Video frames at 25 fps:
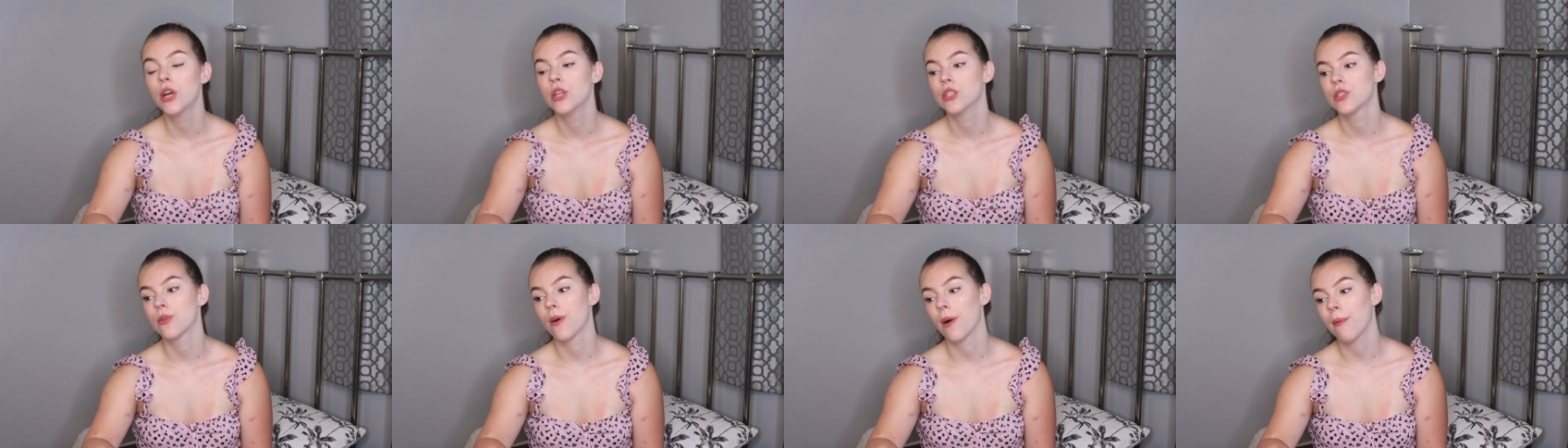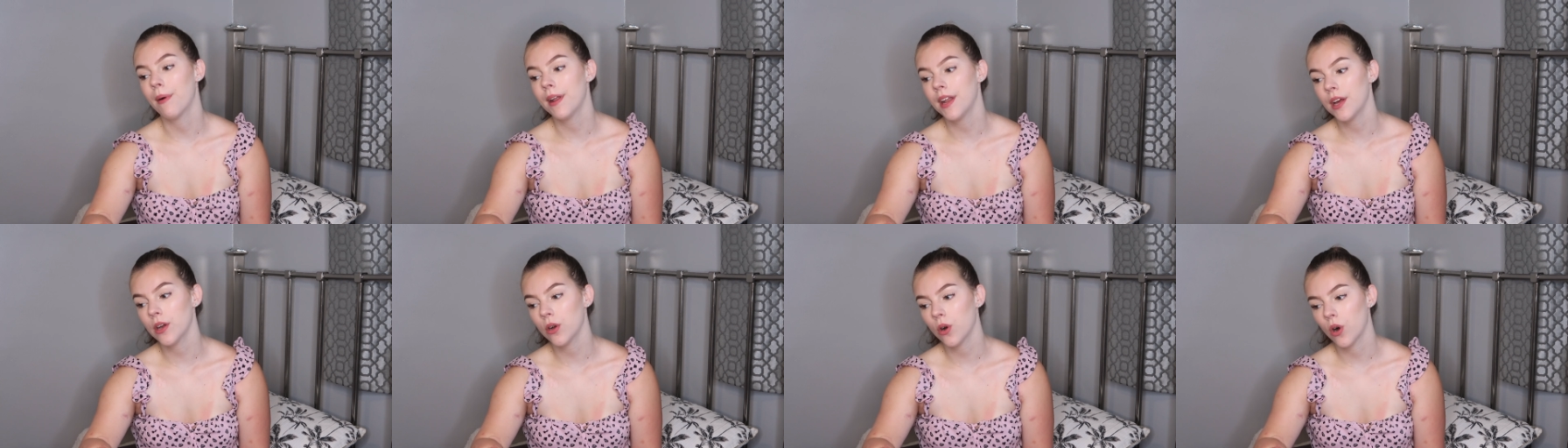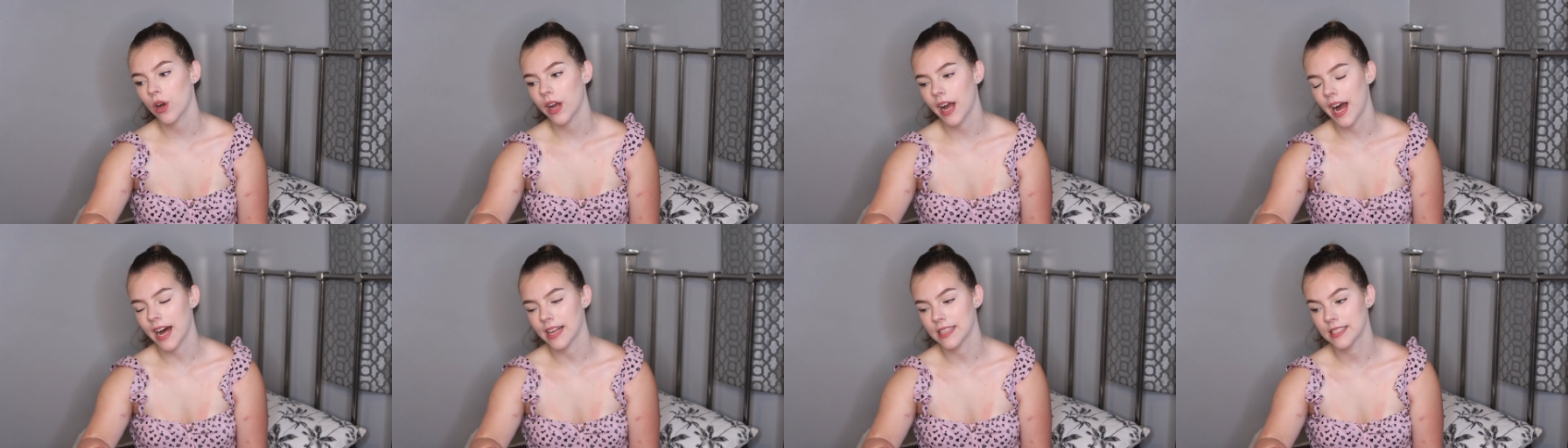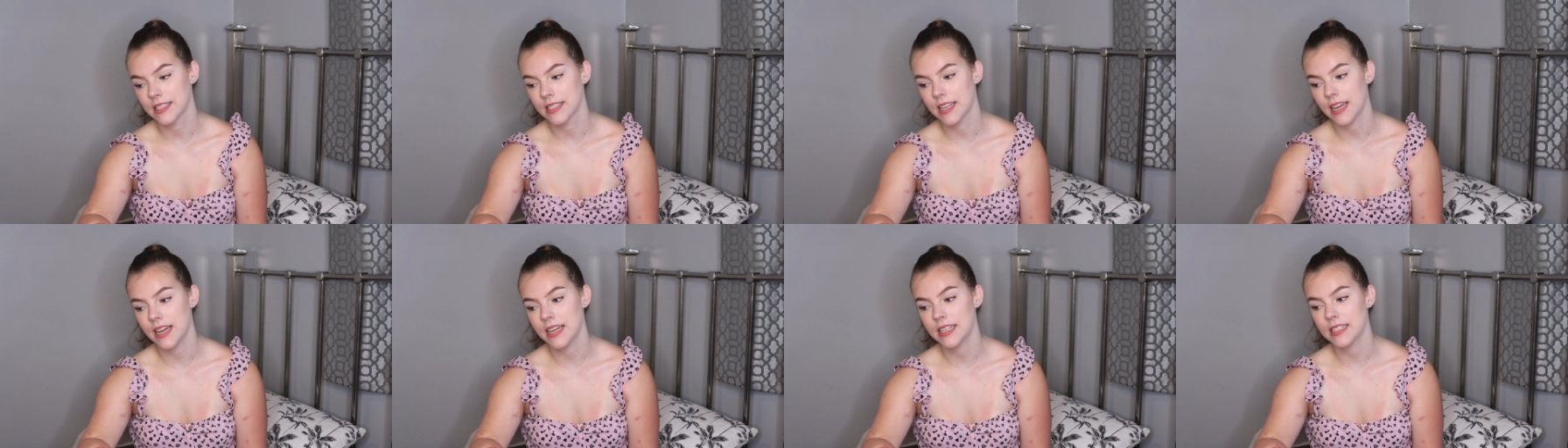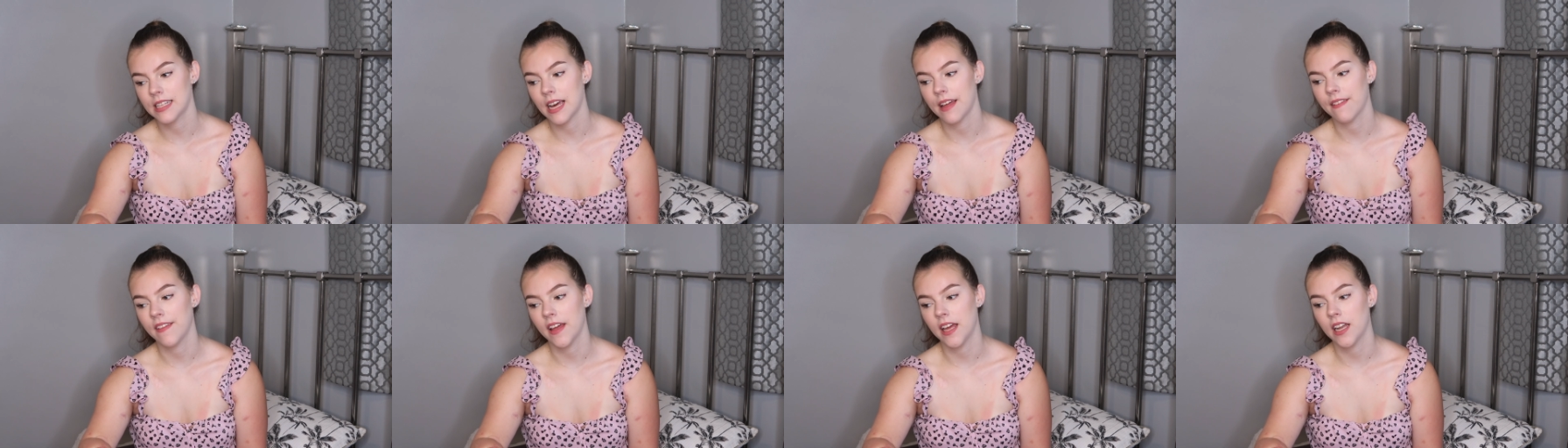So I went and got
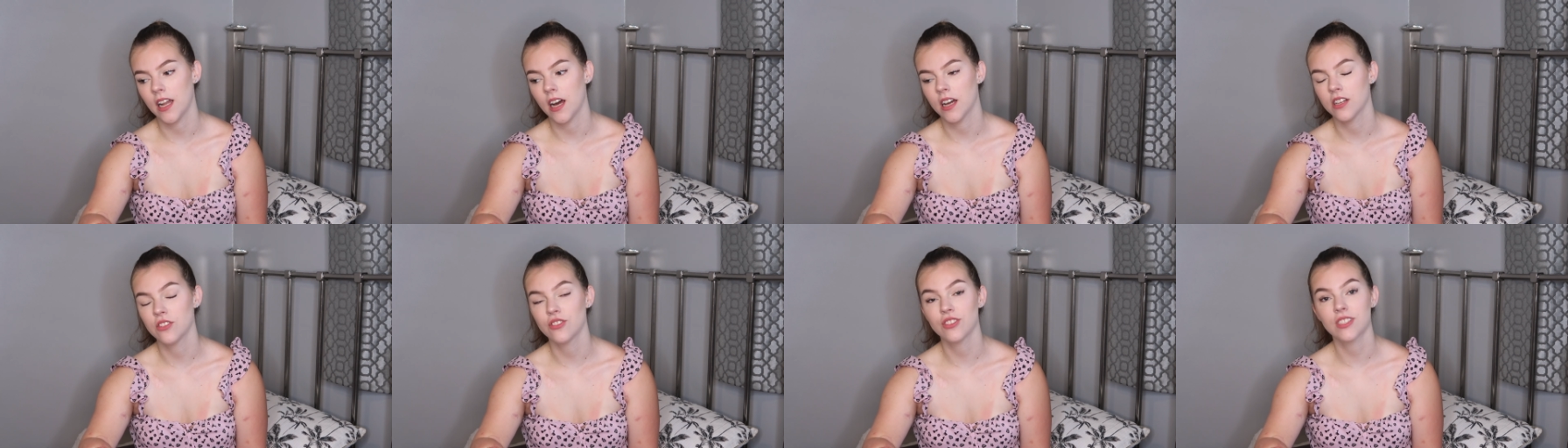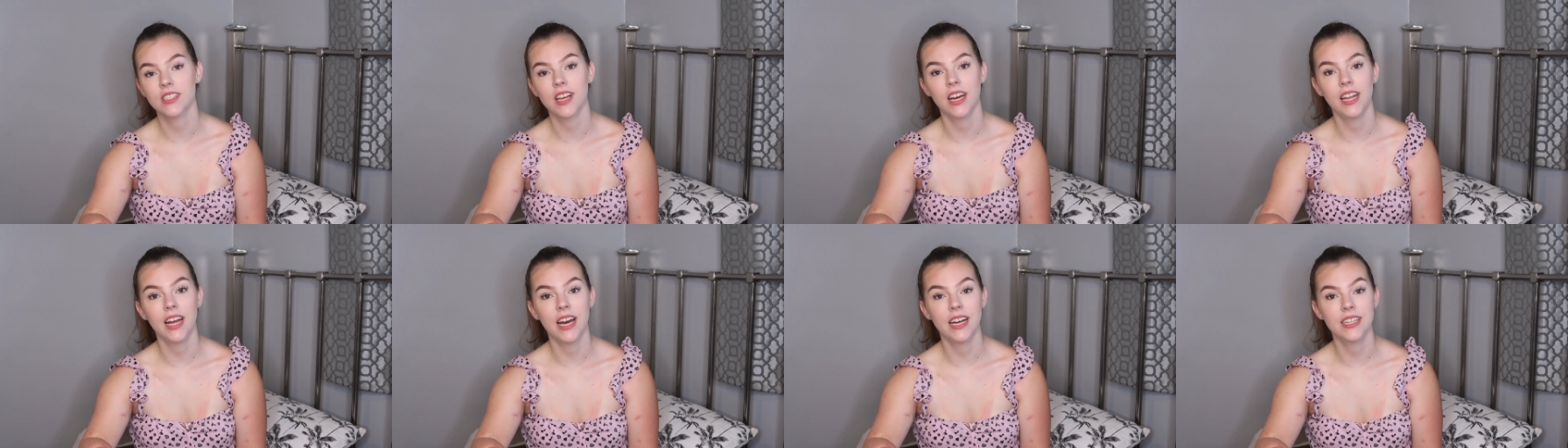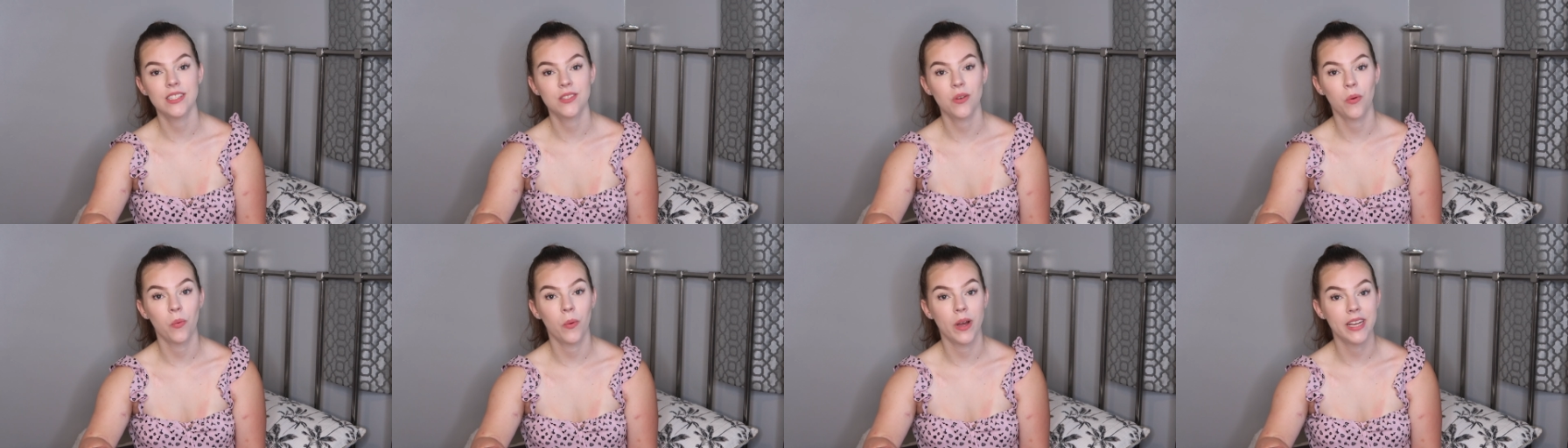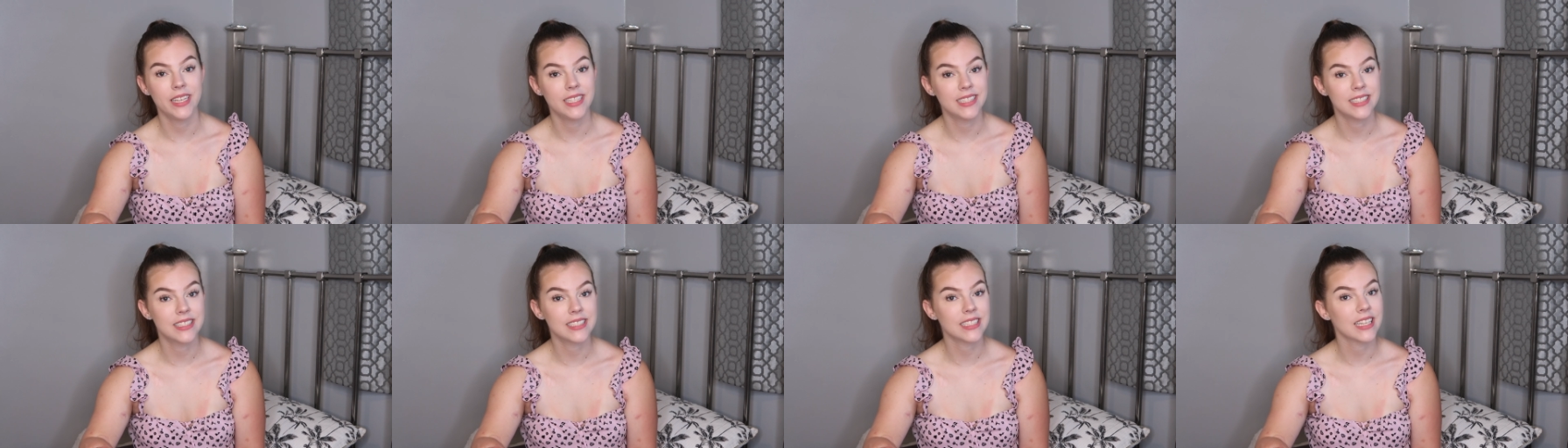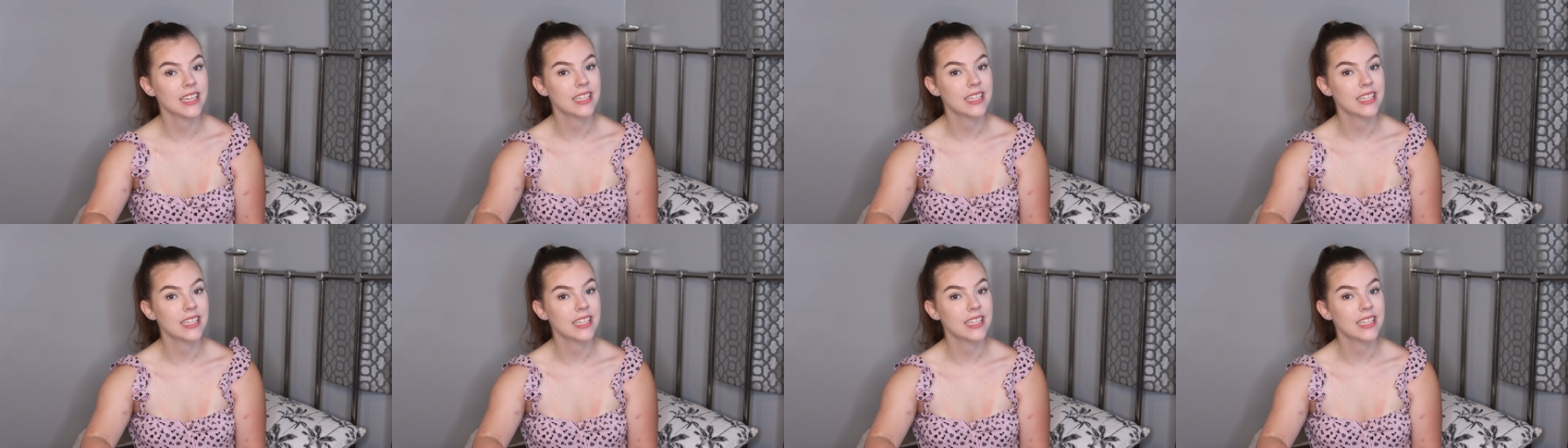casted, and then I just kind of had to wait